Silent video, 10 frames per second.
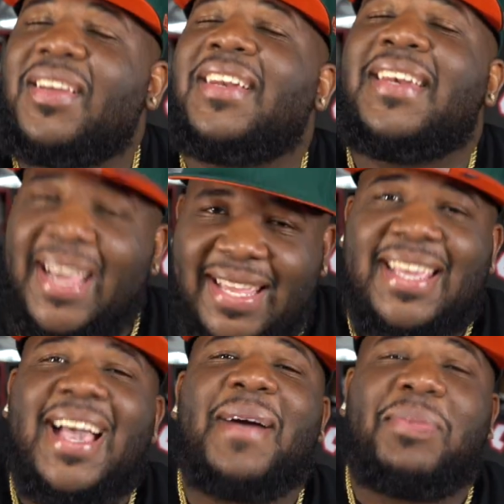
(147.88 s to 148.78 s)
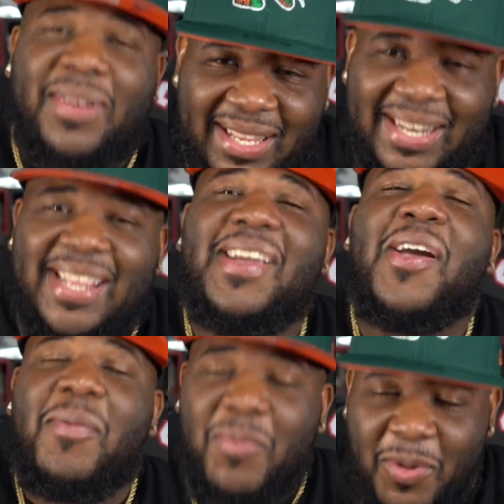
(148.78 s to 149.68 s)
Nike got plenty
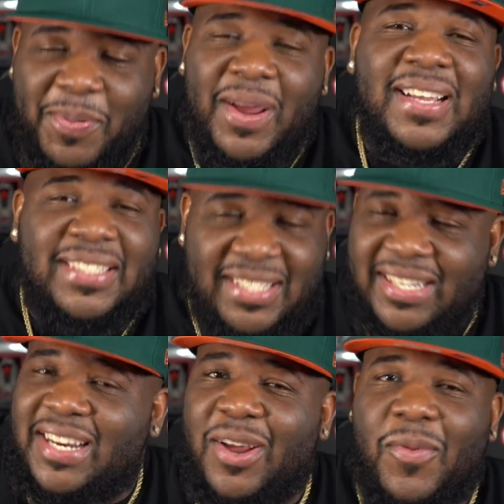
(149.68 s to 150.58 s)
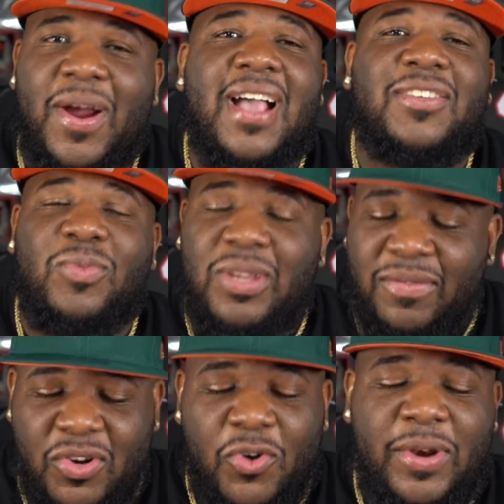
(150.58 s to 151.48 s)
more pairs sitting at their warehouse. We've
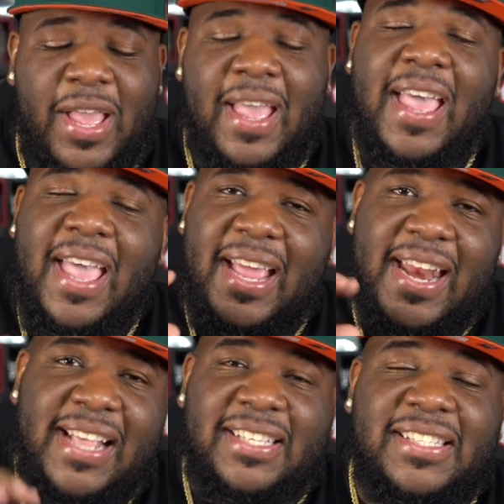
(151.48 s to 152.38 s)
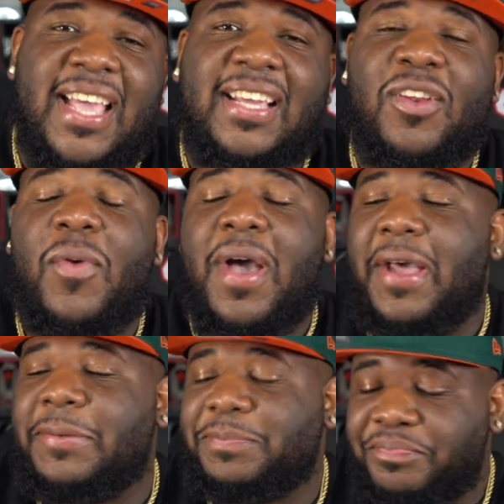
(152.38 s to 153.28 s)
known that, and that's exactly
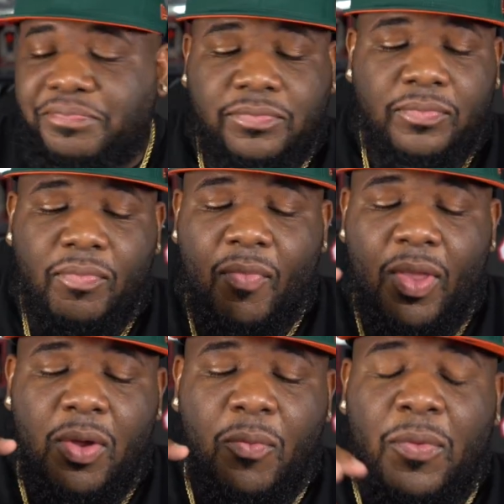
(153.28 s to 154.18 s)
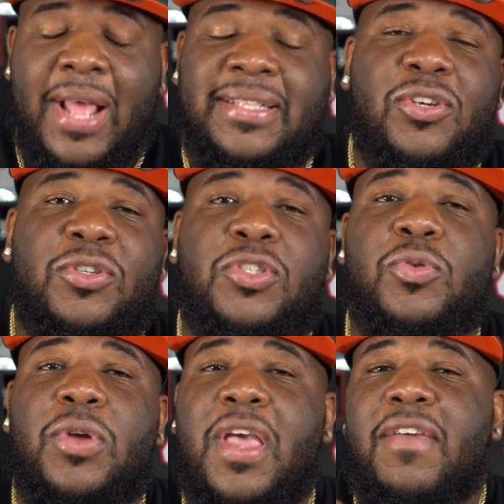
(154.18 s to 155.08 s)
why when I told
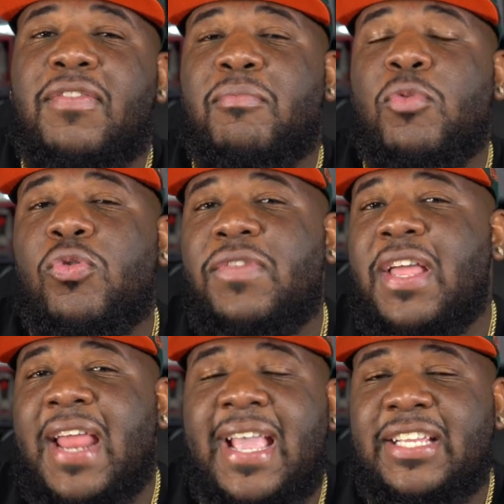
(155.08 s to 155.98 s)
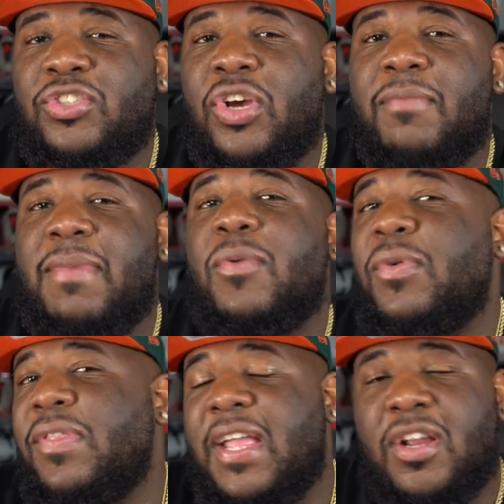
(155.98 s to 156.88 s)
you the move that Nike's trying to make
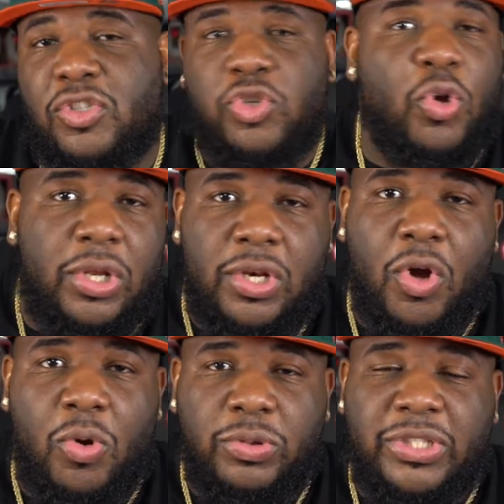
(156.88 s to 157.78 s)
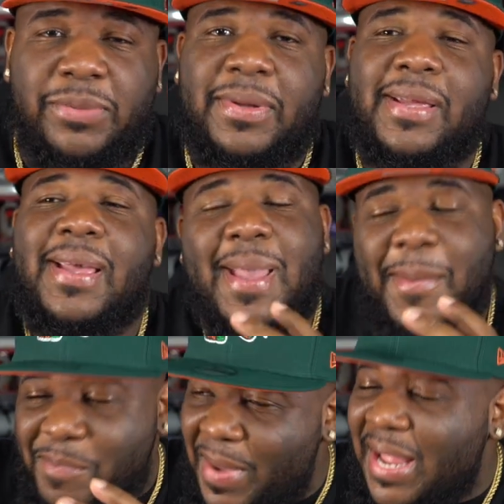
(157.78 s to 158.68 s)
where they're controlling the whole shipment
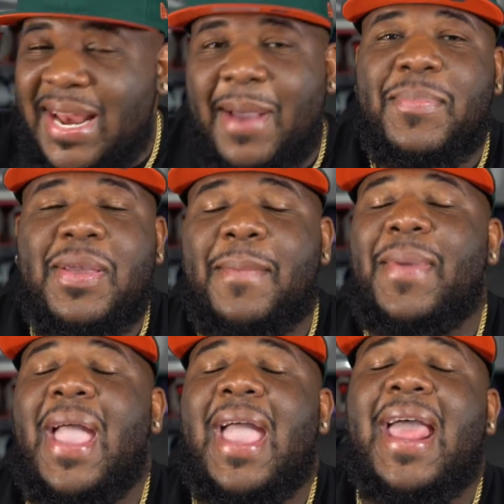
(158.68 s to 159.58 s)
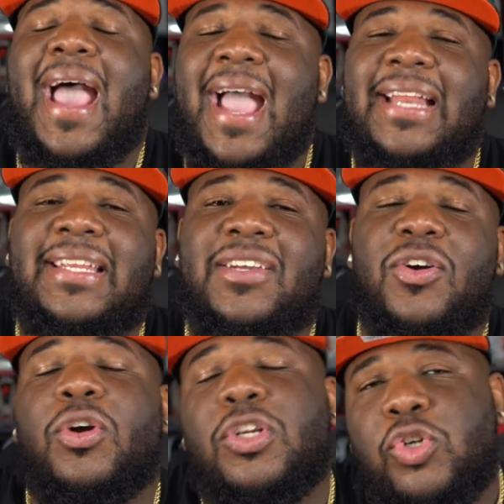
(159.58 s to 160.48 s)
may not be a bad idea.
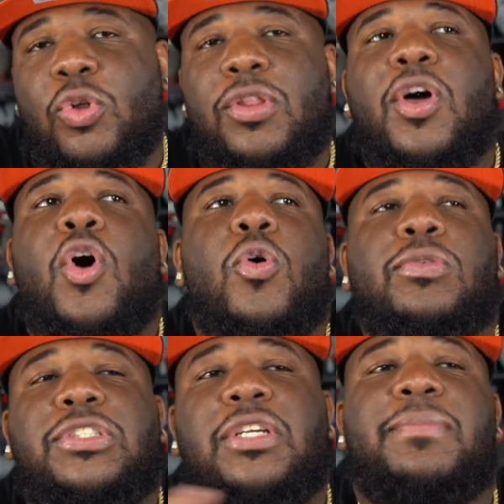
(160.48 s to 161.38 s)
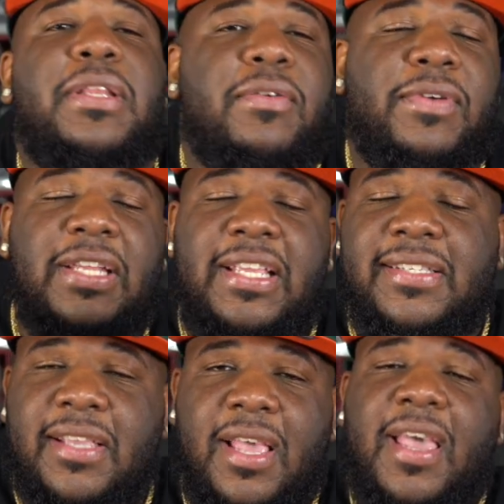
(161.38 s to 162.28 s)
Controlling the whole shipment, the
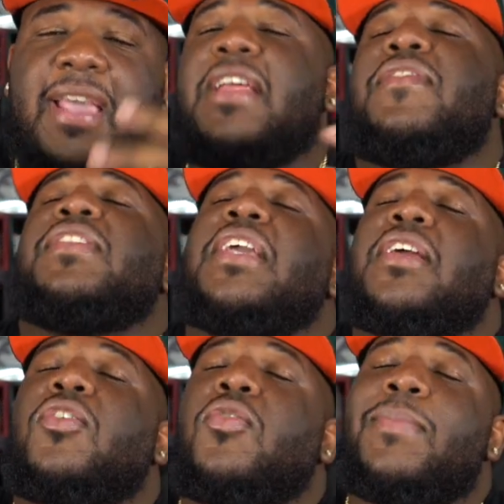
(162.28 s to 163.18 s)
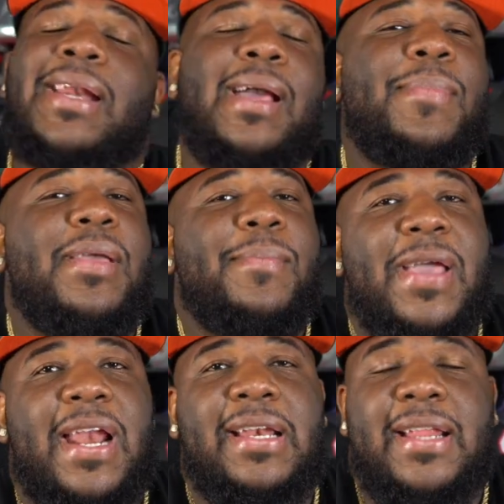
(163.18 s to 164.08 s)
release, and everything in the whole may not be a
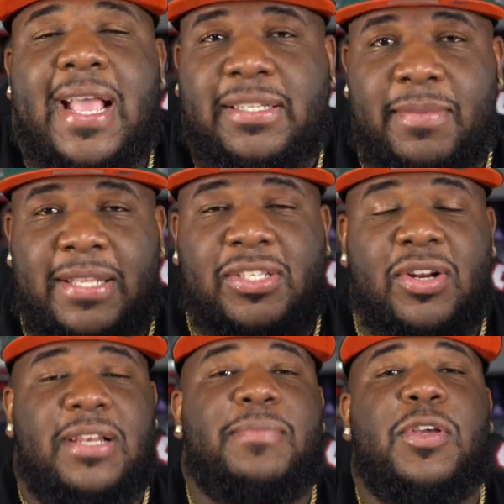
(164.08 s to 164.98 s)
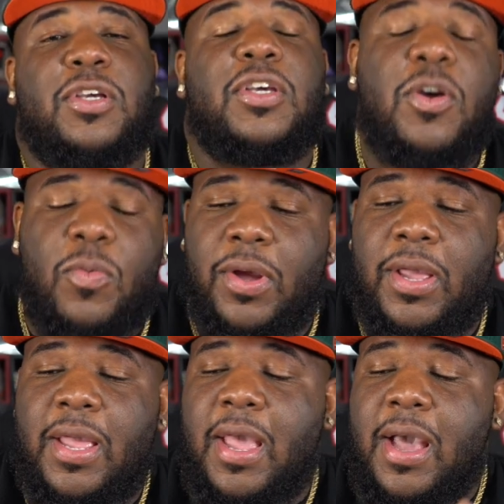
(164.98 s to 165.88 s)
bad idea. Actually, may turn out to be a good one
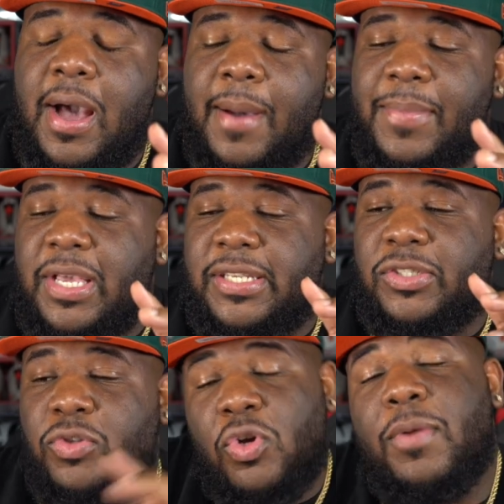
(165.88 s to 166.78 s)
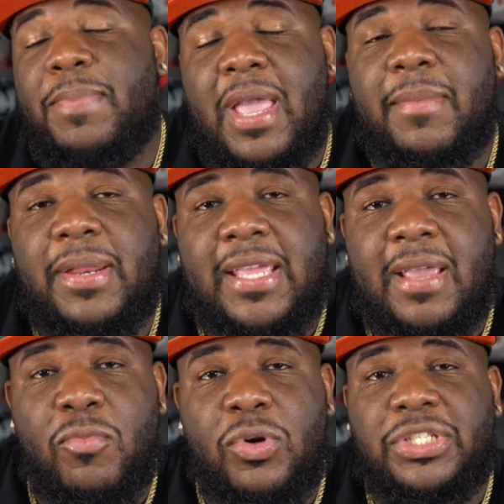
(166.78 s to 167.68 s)
uh, because you're going to be able to
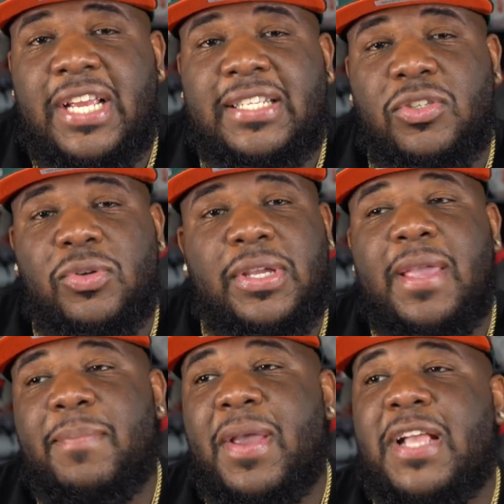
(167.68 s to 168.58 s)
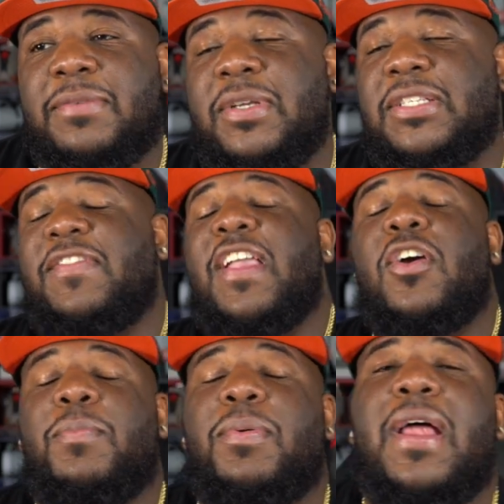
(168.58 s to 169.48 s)
get more chances on getting pairs because if they're
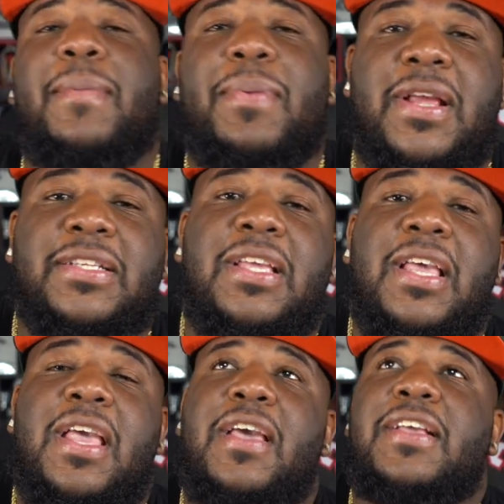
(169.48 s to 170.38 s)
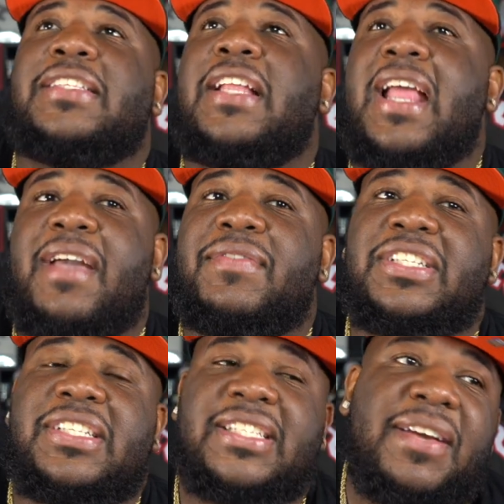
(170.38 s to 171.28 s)
going to put out pairs instead of having
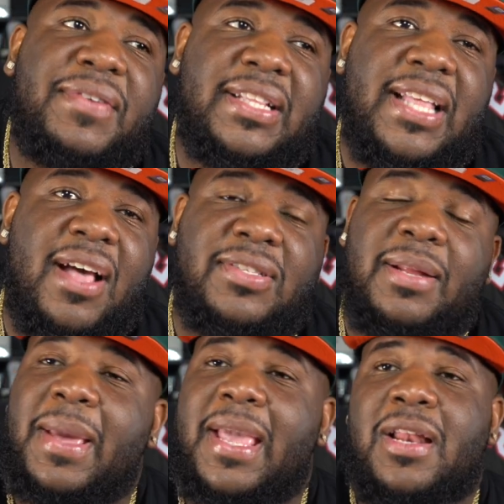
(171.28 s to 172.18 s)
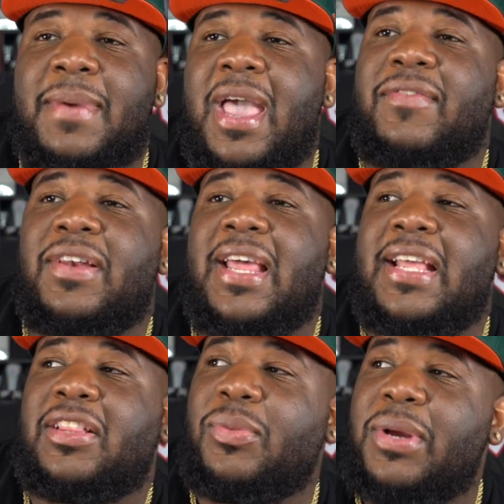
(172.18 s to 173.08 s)
just 70,000, they may end up having
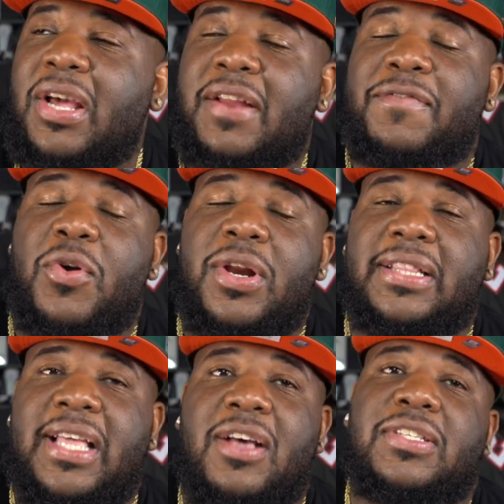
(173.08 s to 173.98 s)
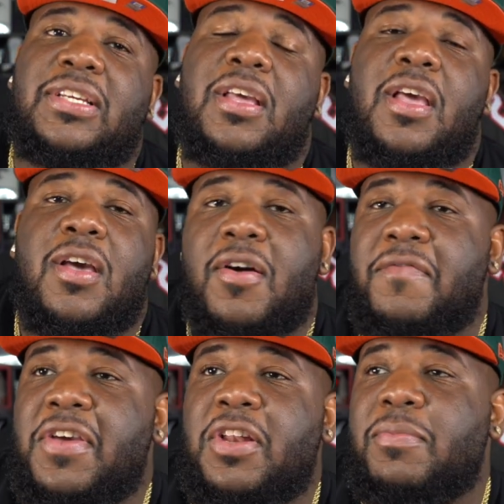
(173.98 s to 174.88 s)
like 300, 400,000
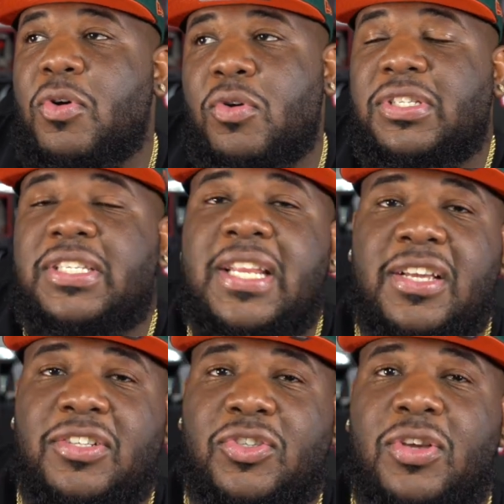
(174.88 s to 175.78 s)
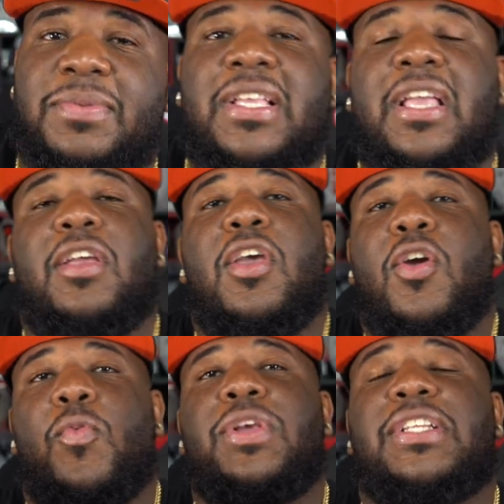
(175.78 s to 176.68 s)
available on SNKRS. You know what I'm saying?
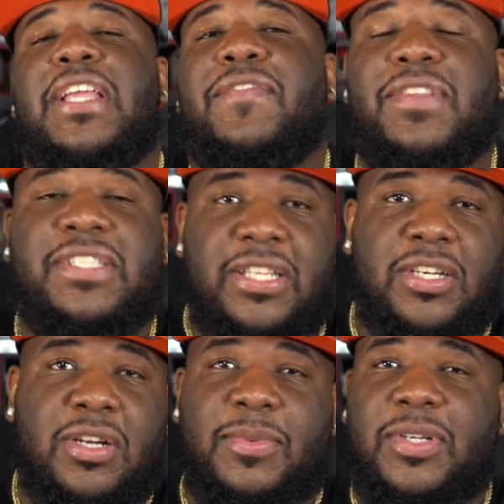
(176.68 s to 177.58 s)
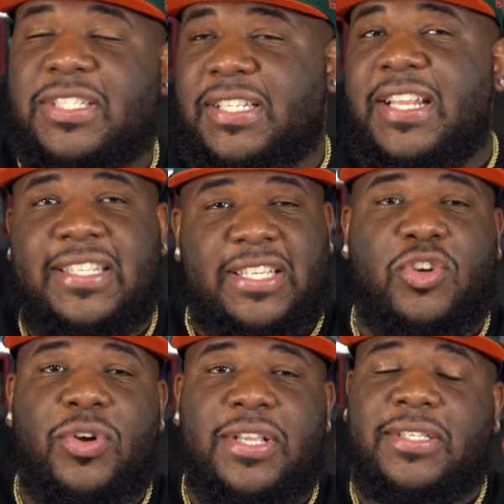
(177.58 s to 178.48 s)
We could definitely see the number of sneakers
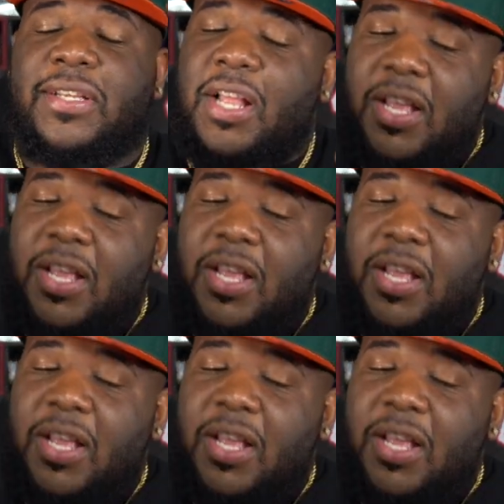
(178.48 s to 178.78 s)
increase.